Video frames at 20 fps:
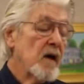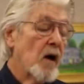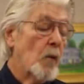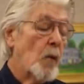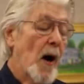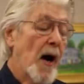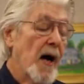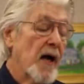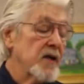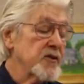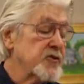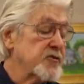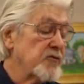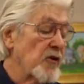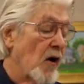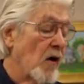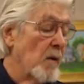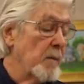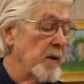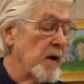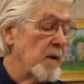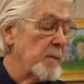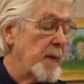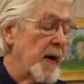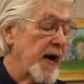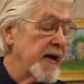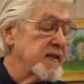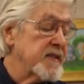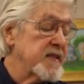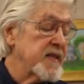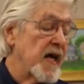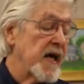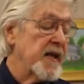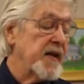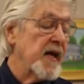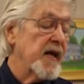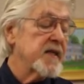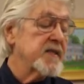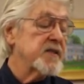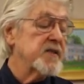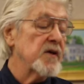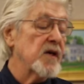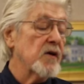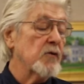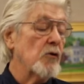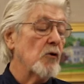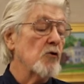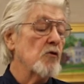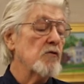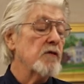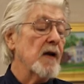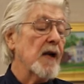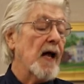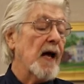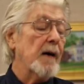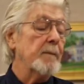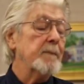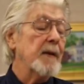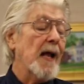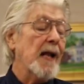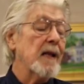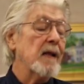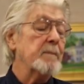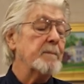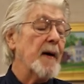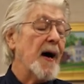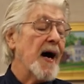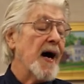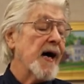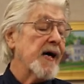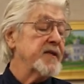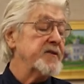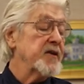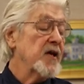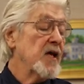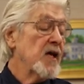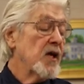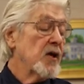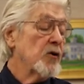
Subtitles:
A wild strawberry patch is there next to a grove of loblolly pines